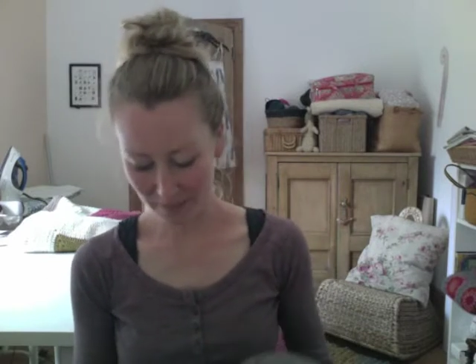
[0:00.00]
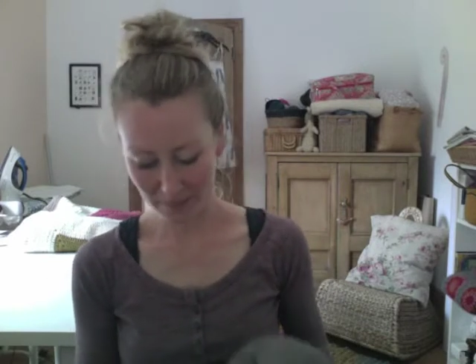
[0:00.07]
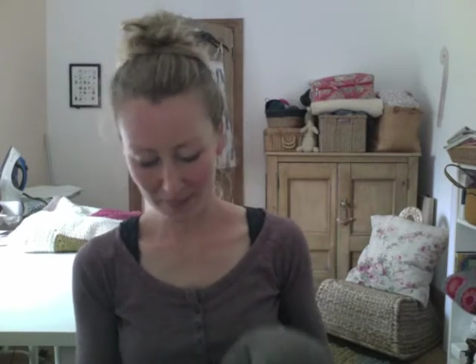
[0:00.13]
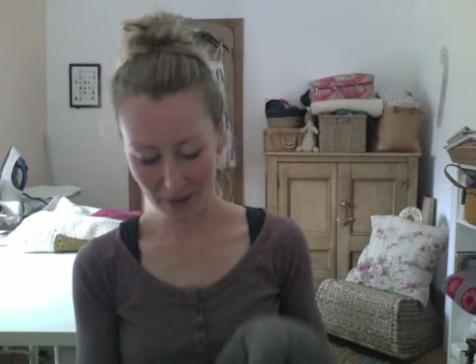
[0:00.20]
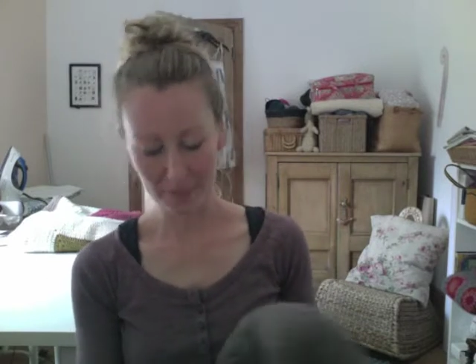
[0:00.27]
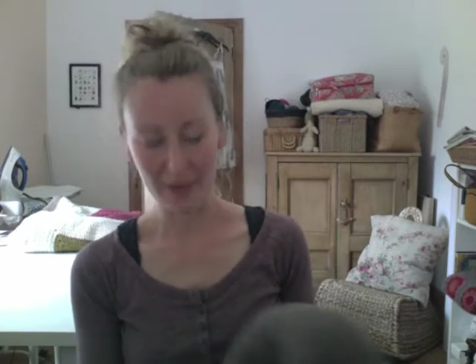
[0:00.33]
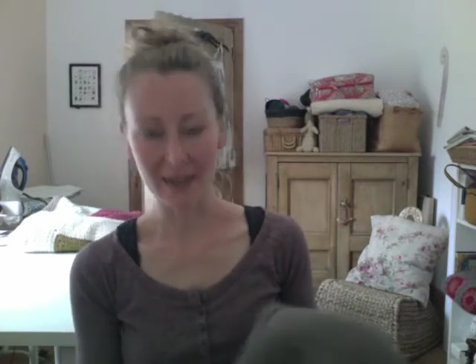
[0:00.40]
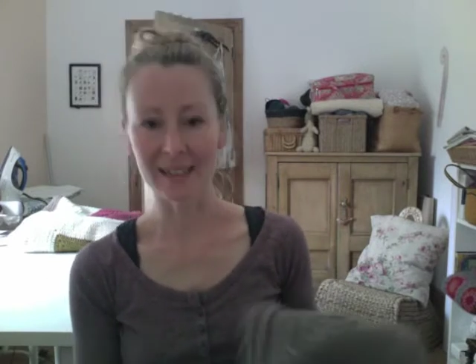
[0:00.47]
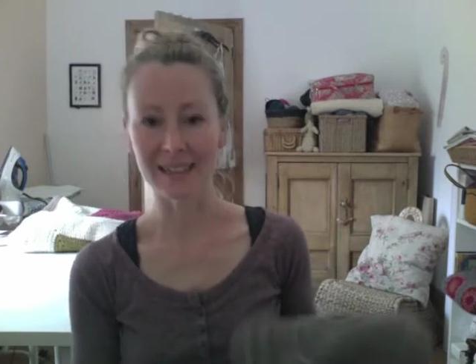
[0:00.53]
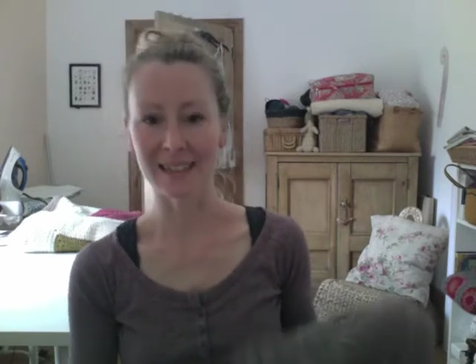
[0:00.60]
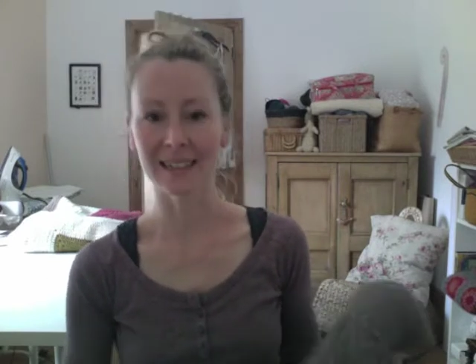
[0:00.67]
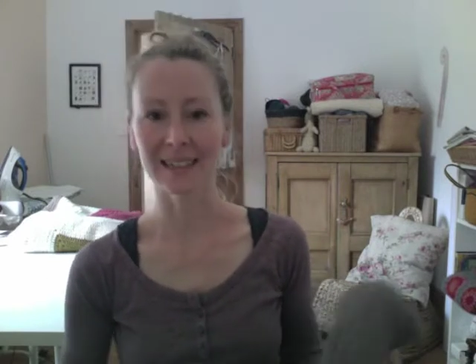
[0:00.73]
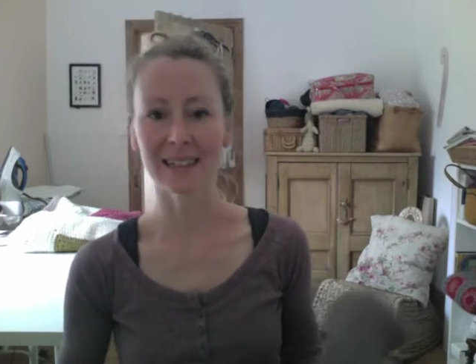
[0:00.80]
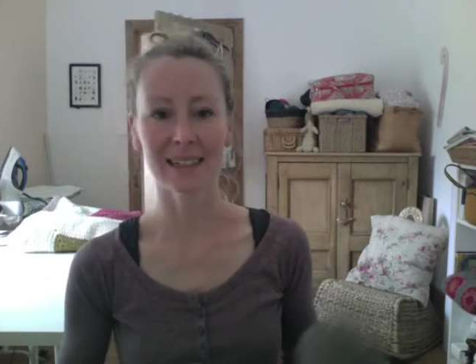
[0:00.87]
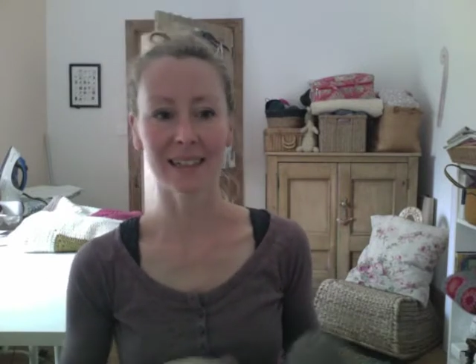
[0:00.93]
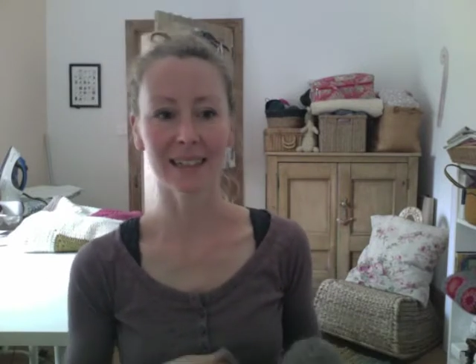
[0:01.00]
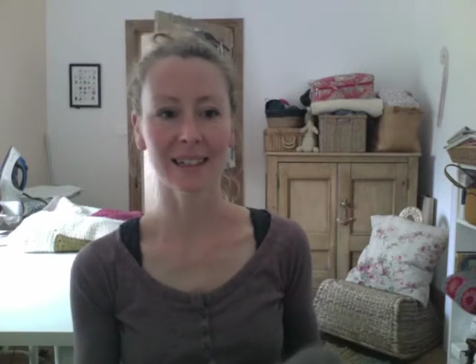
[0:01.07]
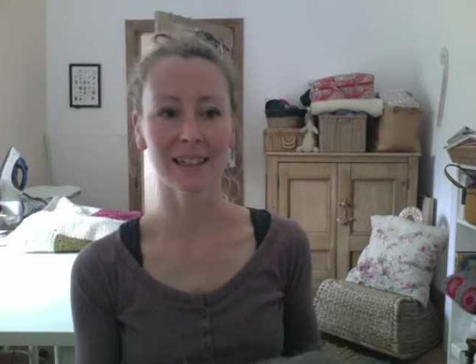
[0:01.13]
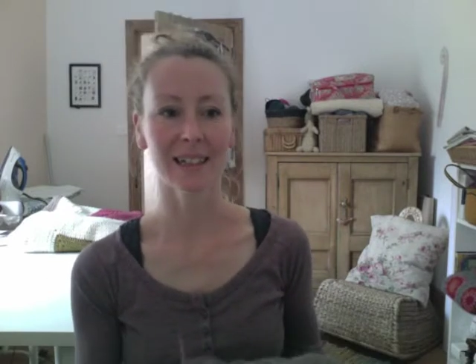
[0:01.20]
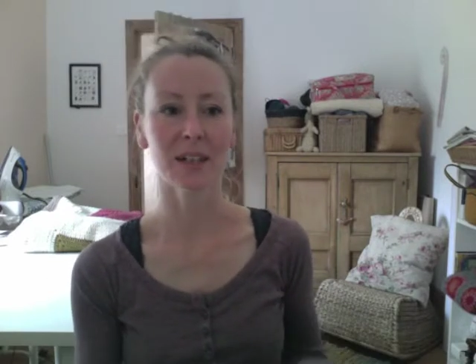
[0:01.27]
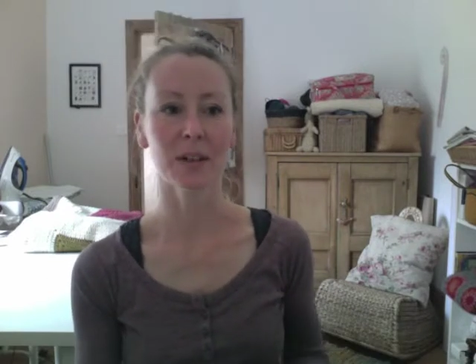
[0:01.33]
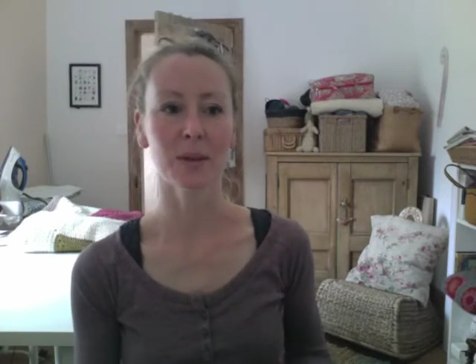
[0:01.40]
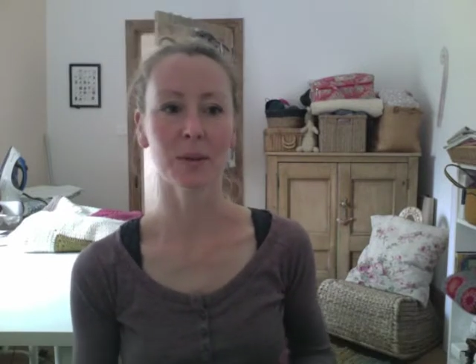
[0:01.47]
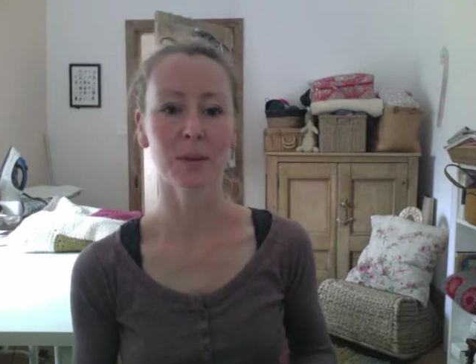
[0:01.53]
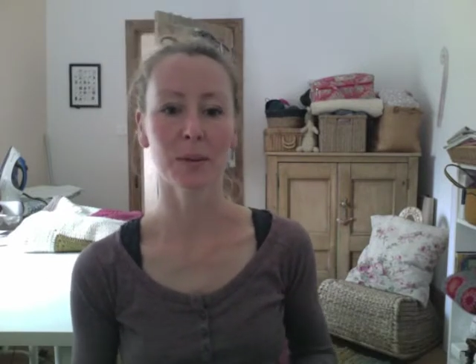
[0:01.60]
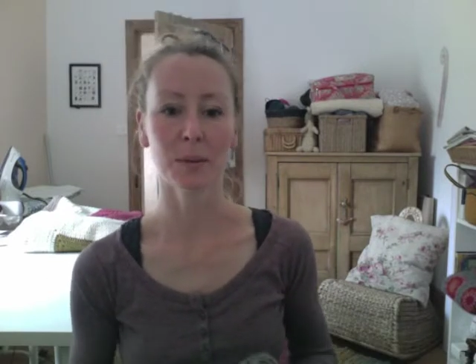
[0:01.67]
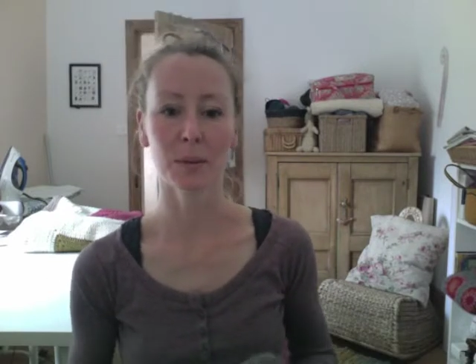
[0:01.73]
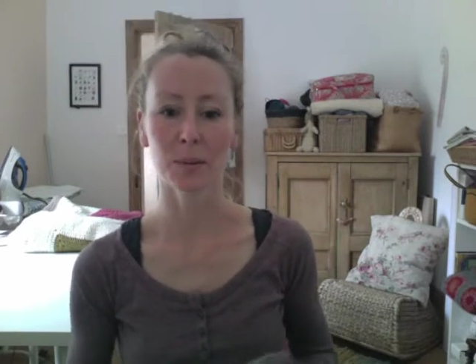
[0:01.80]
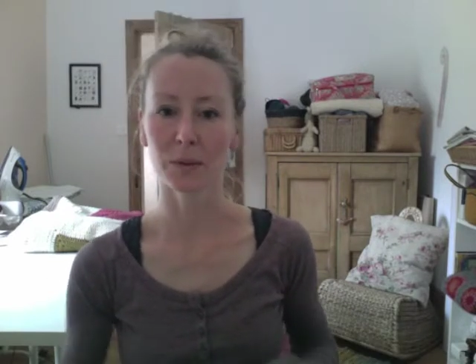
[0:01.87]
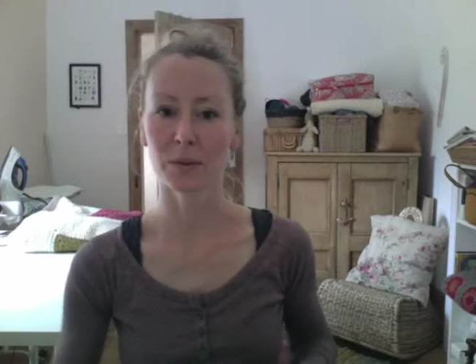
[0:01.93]
Melody,
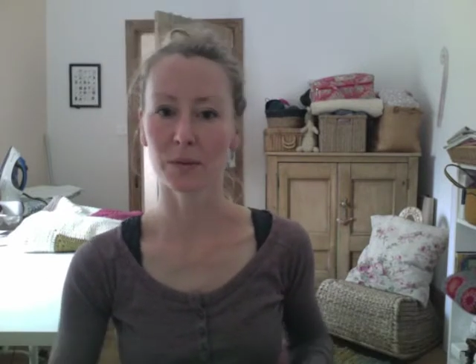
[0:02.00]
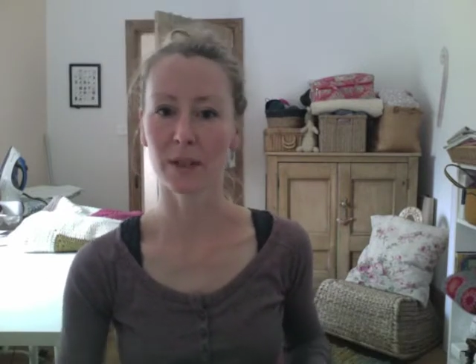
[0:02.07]
who was